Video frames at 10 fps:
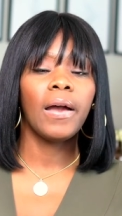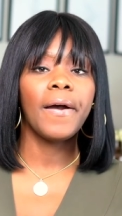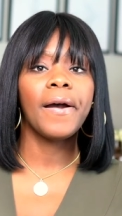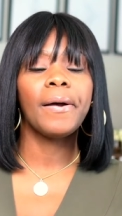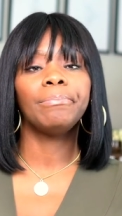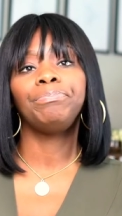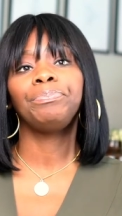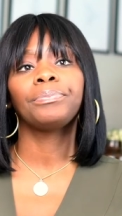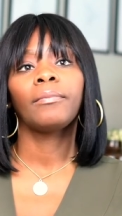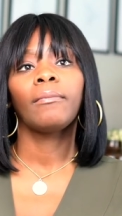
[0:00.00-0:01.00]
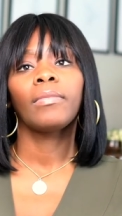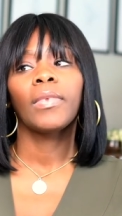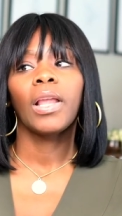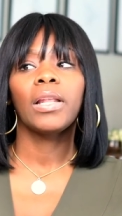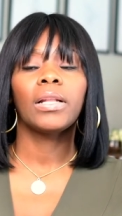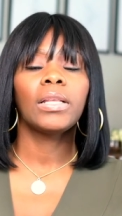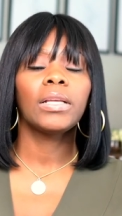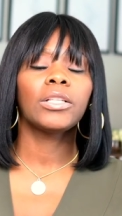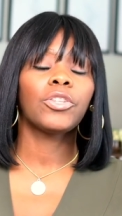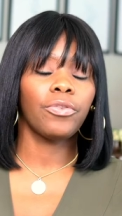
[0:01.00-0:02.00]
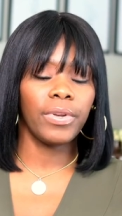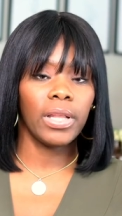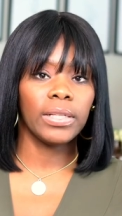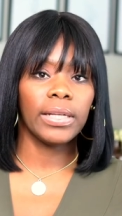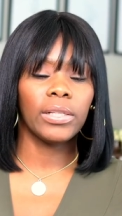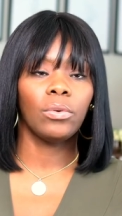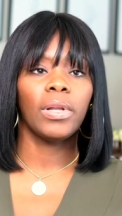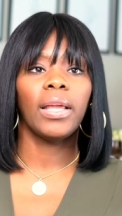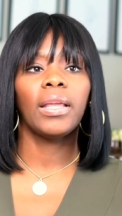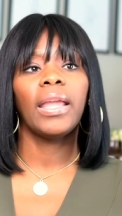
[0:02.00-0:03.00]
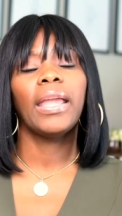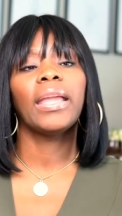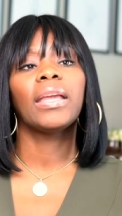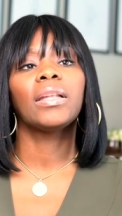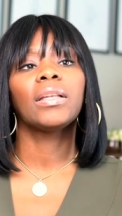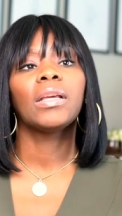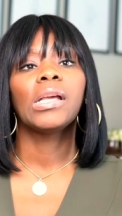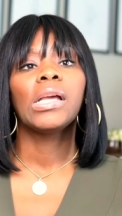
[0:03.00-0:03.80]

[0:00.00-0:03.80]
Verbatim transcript: um, and I think it's three things I don't like, and